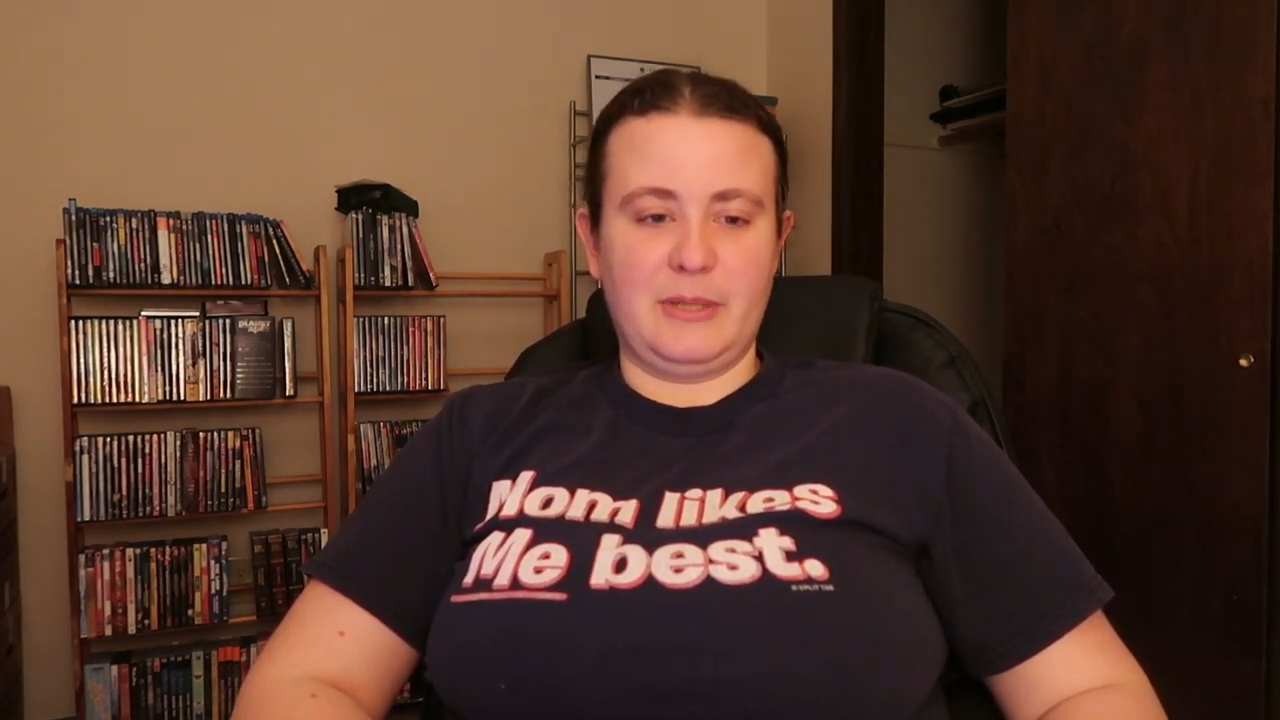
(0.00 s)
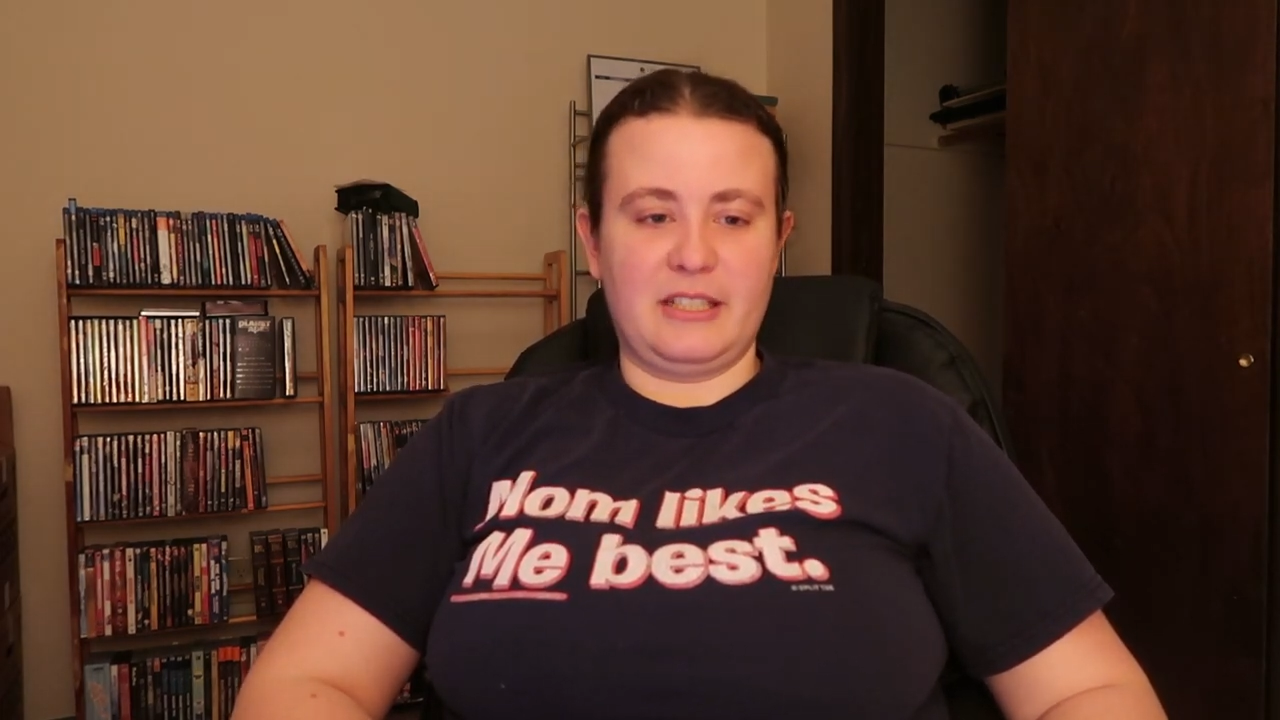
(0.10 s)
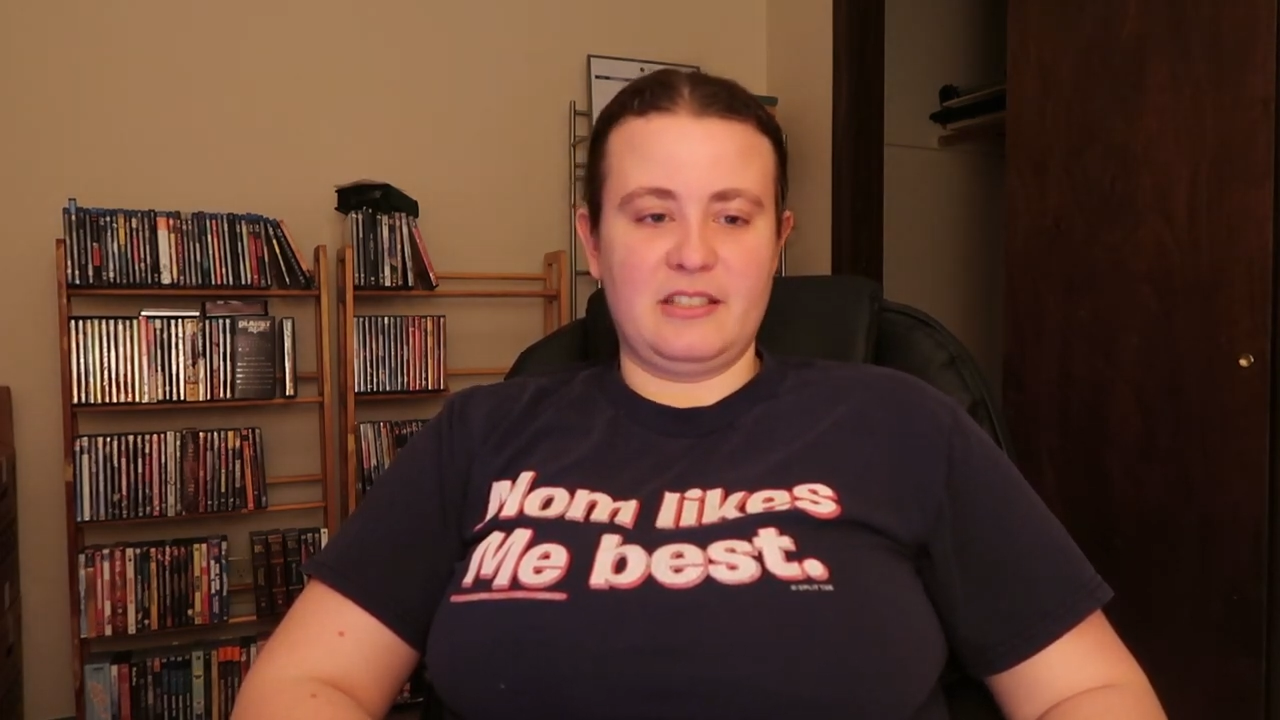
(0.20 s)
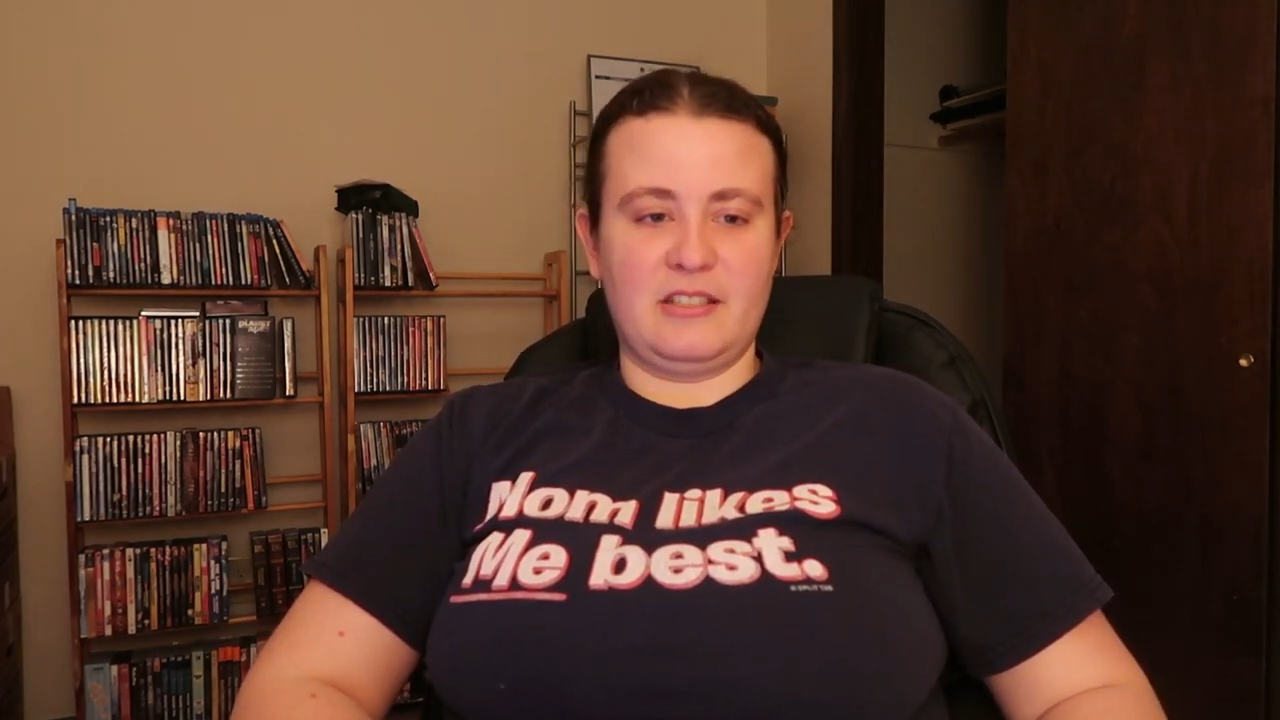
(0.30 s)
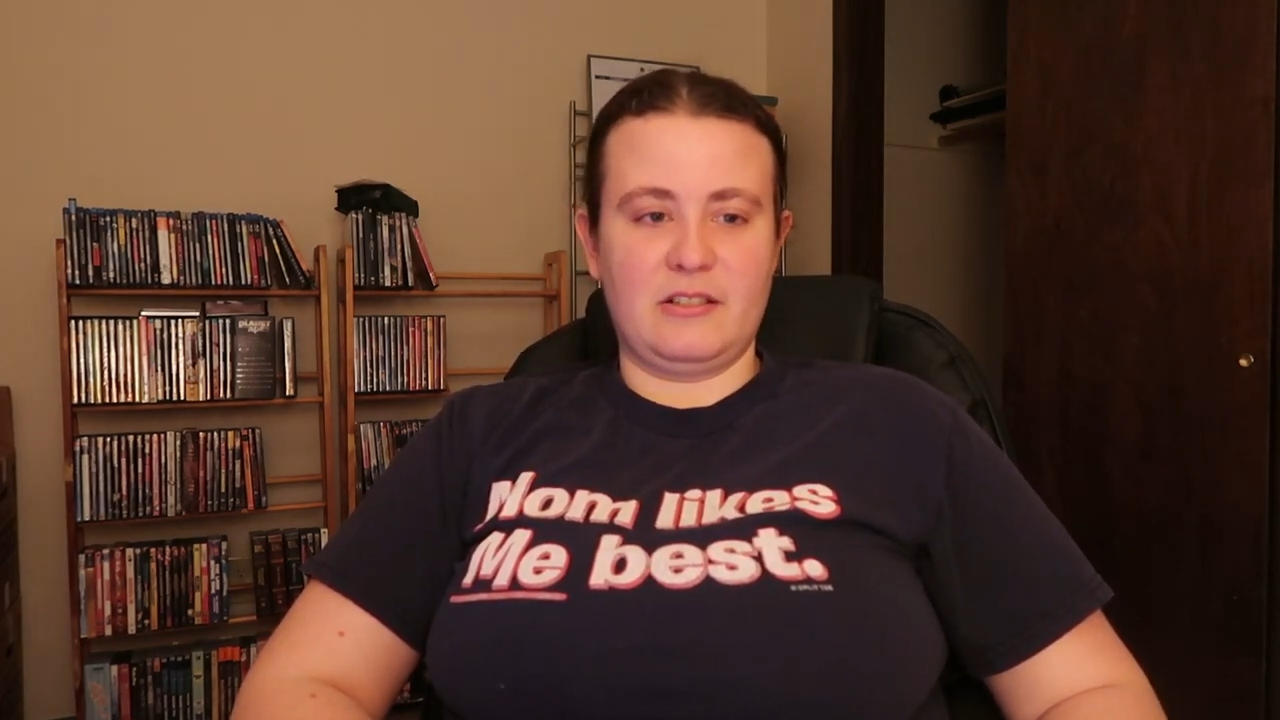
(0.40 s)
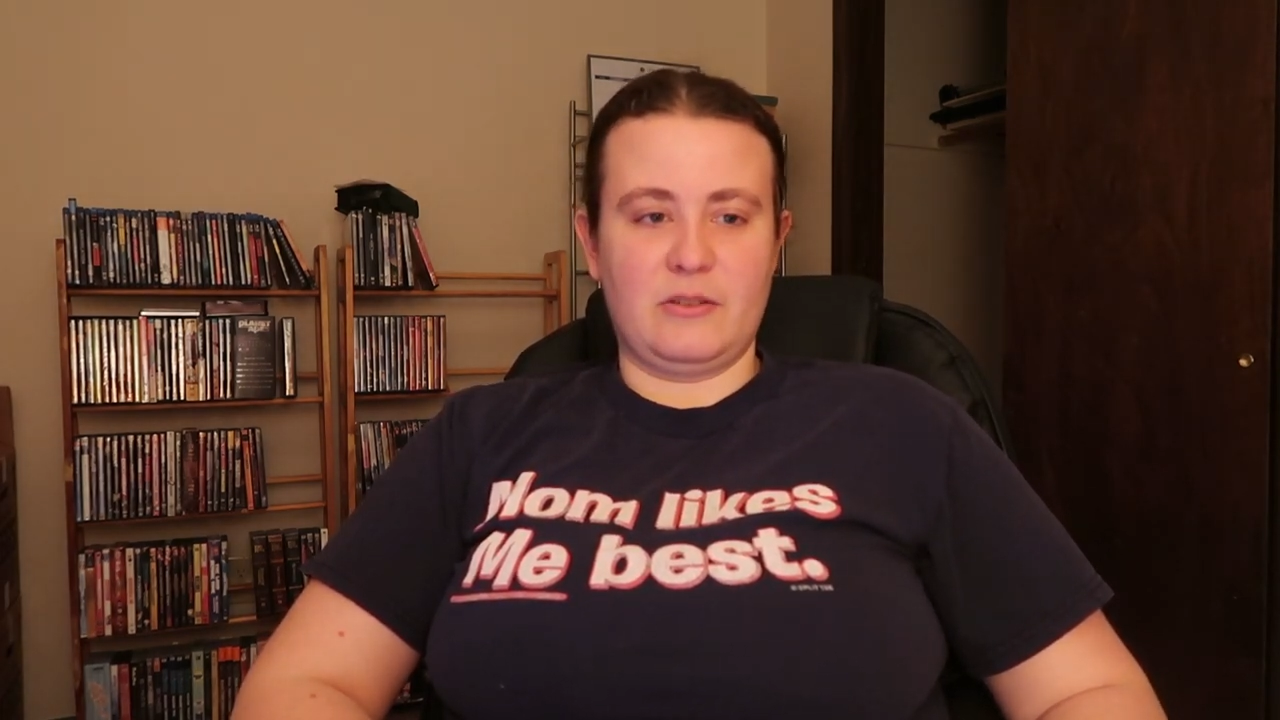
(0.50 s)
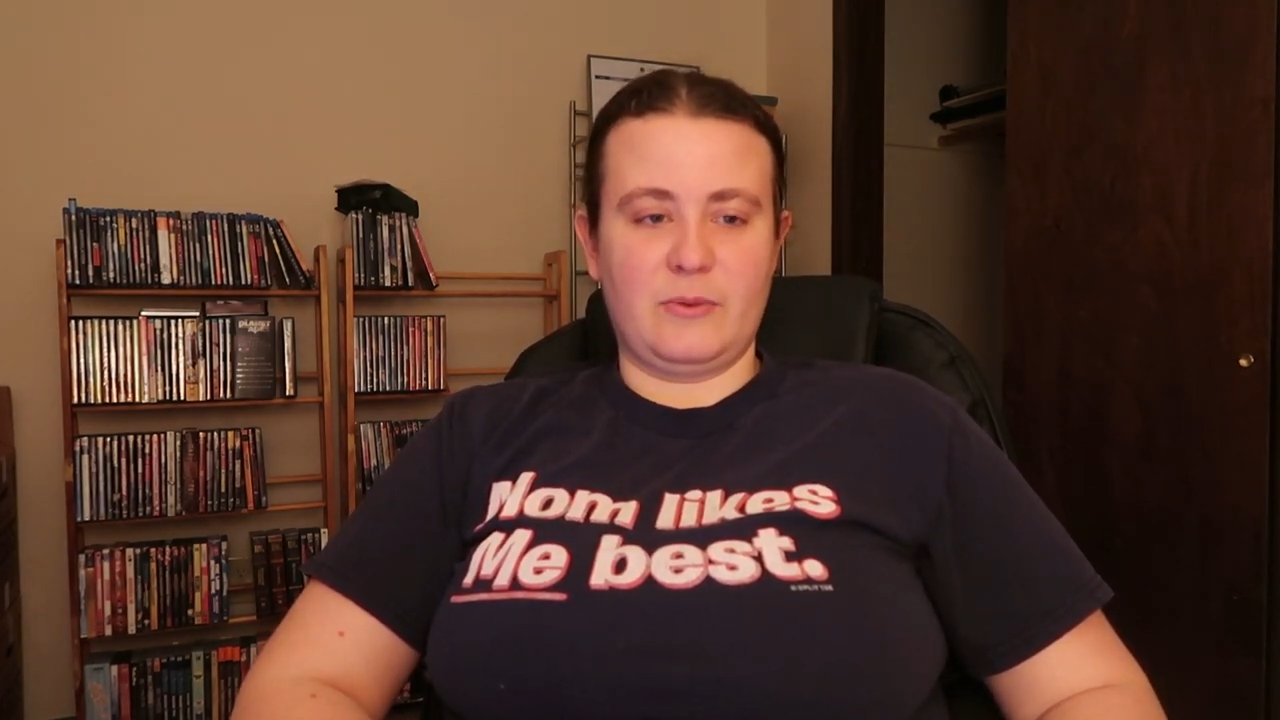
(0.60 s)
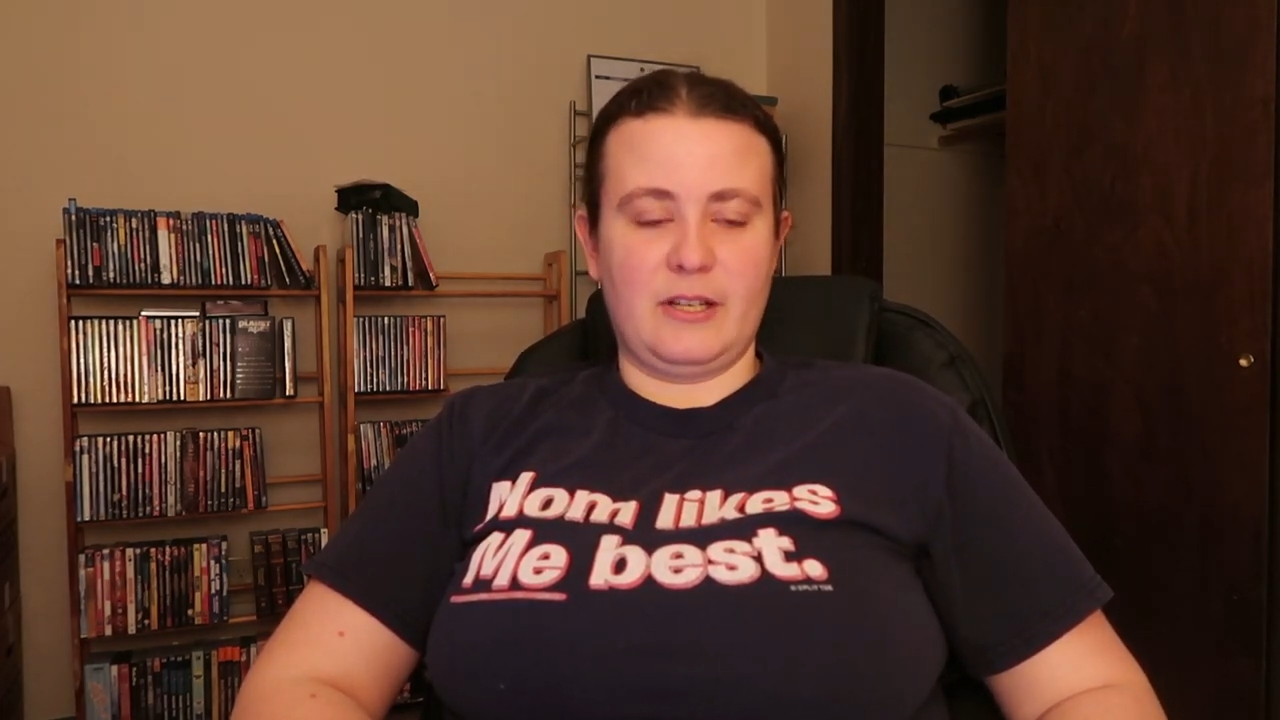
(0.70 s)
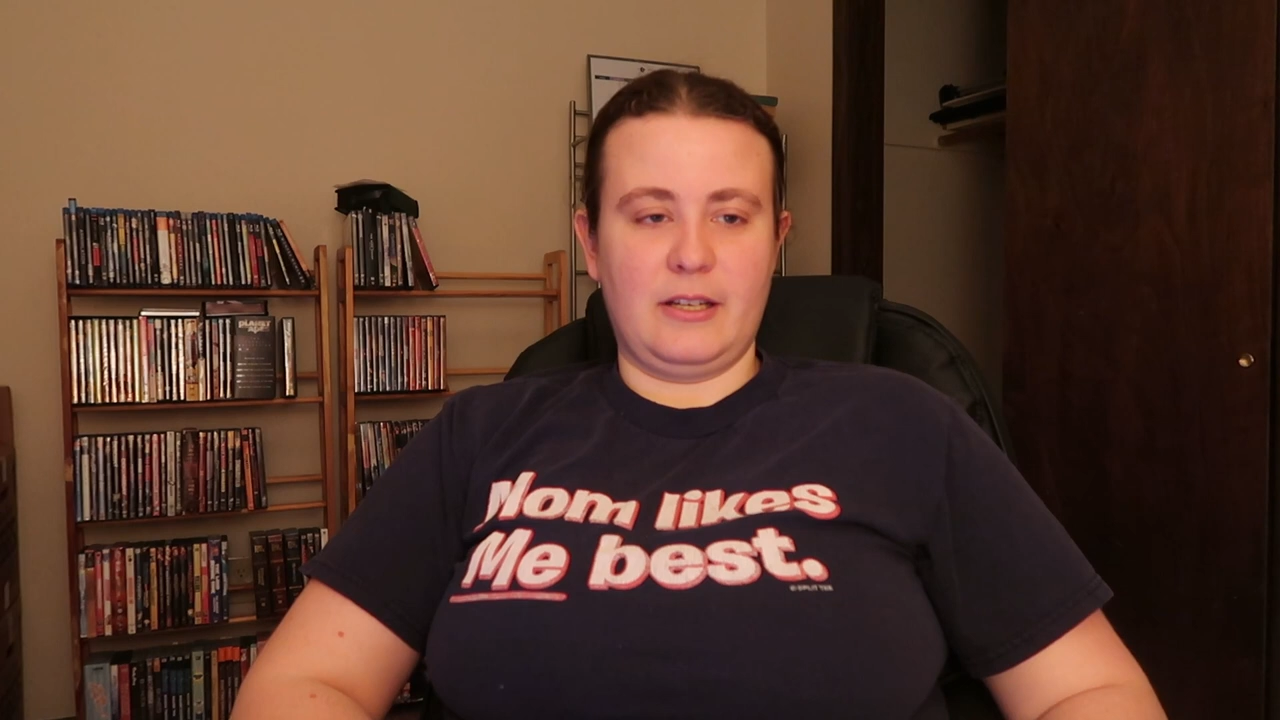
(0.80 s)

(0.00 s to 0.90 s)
mixture